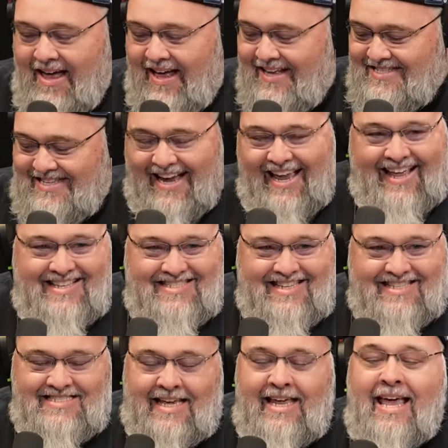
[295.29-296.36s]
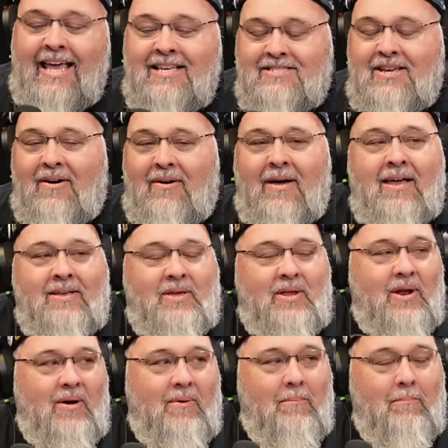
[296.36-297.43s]
it's like it's, it's, like so. You
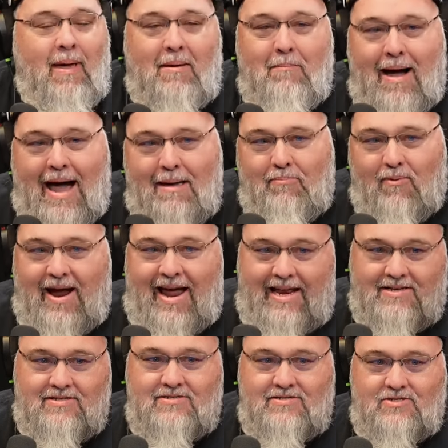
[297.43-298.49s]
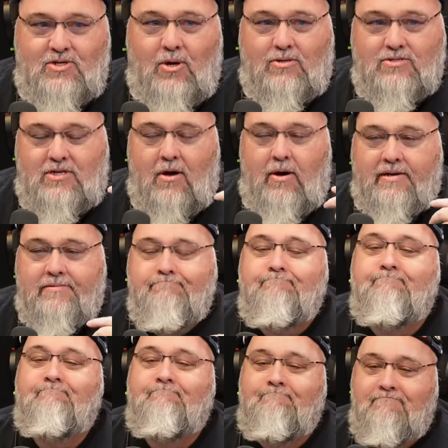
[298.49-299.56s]
know, in my brain, Joel's yeah. going,
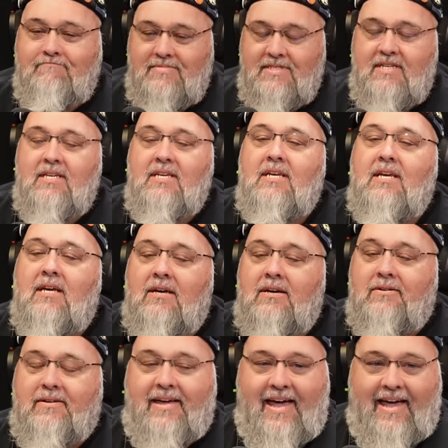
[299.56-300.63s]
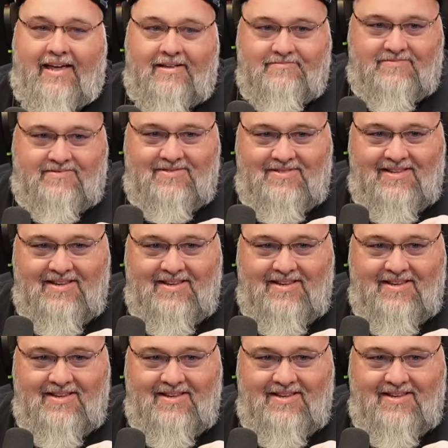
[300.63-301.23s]
okay. All right,